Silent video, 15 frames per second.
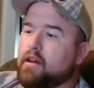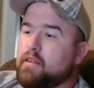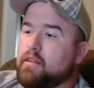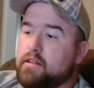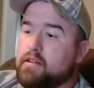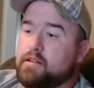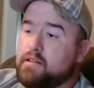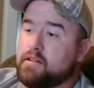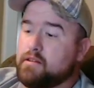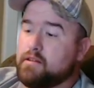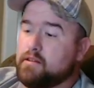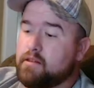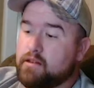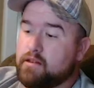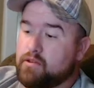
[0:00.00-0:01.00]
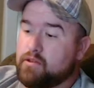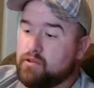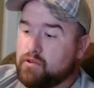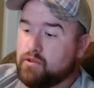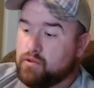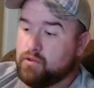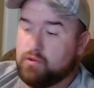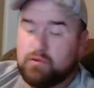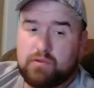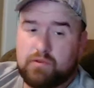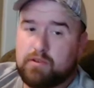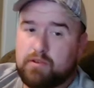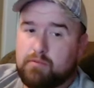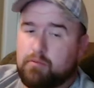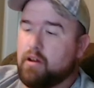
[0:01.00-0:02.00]
This is the
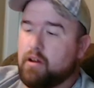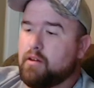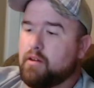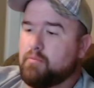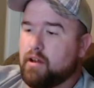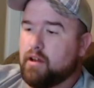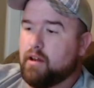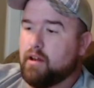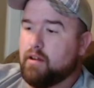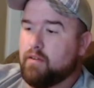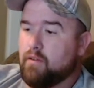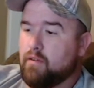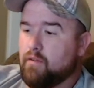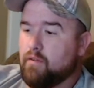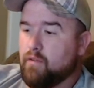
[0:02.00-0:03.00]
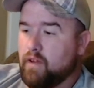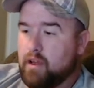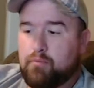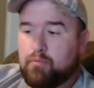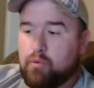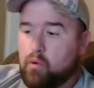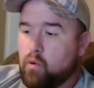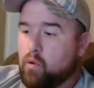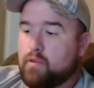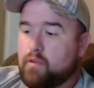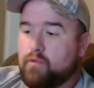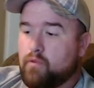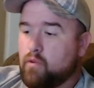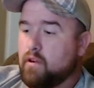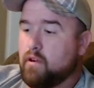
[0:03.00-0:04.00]
Zues mod by
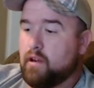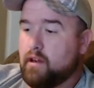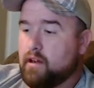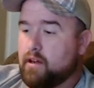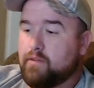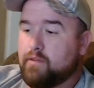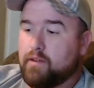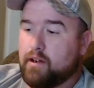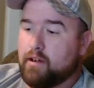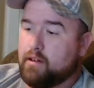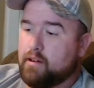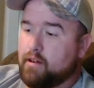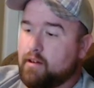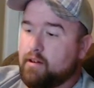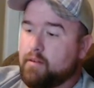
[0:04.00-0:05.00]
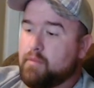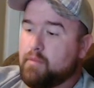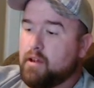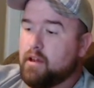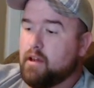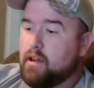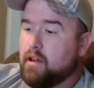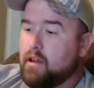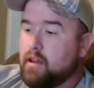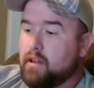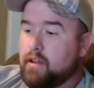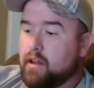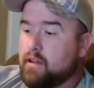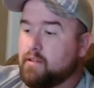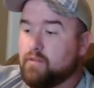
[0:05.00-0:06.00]
Vapor4Life.com,
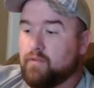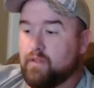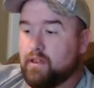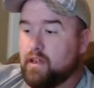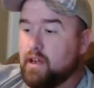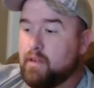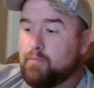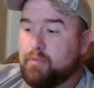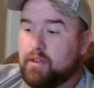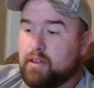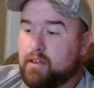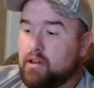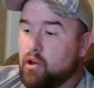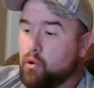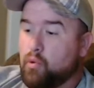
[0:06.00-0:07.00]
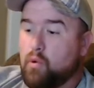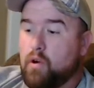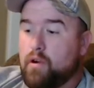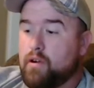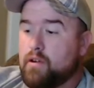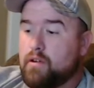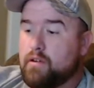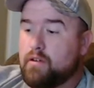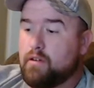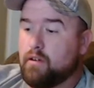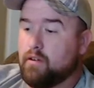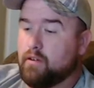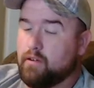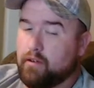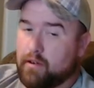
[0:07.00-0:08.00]
and that is VAPOR,
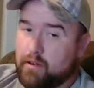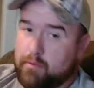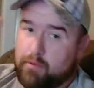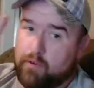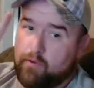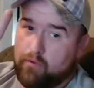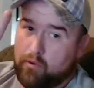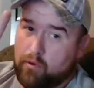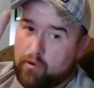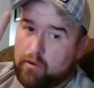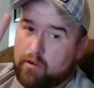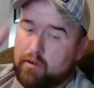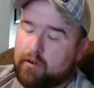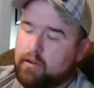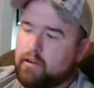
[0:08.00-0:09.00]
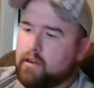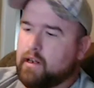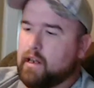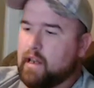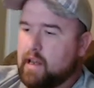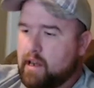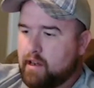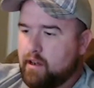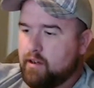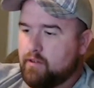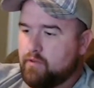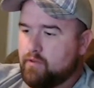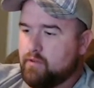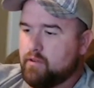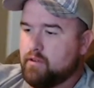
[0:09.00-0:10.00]
the number 4,
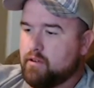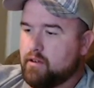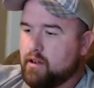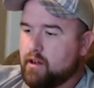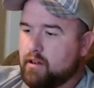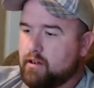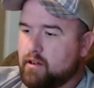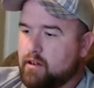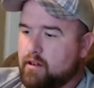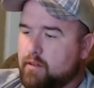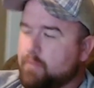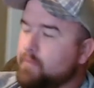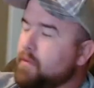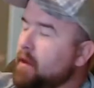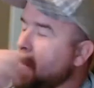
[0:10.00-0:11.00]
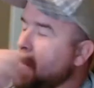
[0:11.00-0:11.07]
life.com.